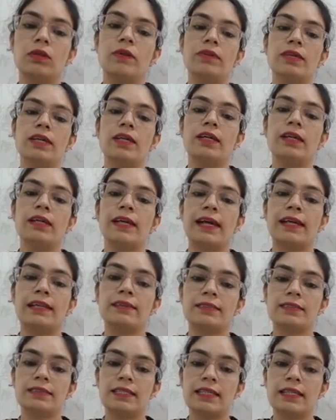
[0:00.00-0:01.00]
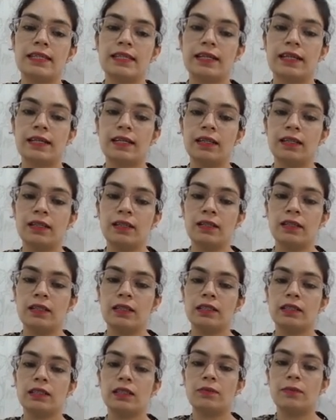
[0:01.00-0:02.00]
we can see here
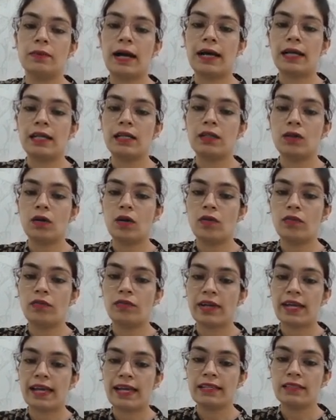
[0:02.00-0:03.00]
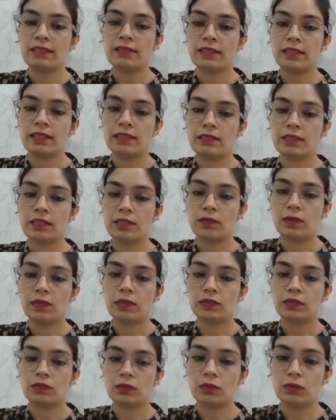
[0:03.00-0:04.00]
the value of x is
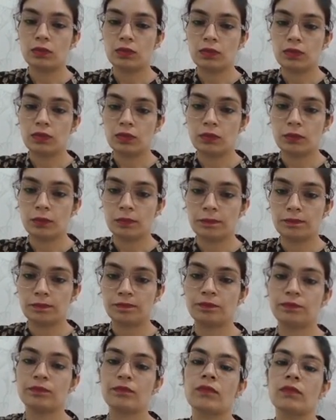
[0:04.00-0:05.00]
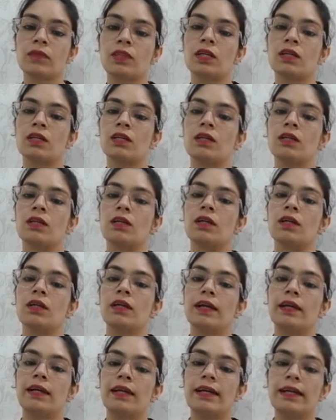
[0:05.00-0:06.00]
equals to 2
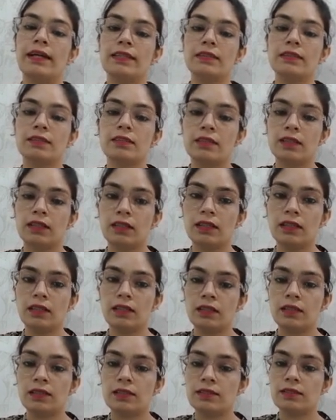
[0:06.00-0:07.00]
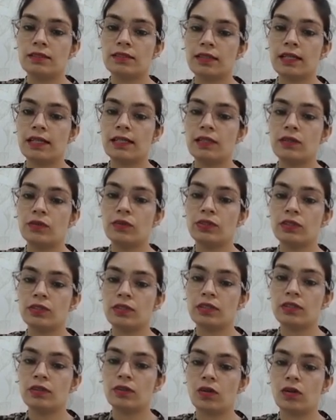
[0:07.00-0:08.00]
is the
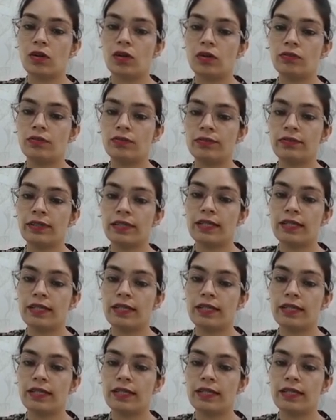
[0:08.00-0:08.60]
solution of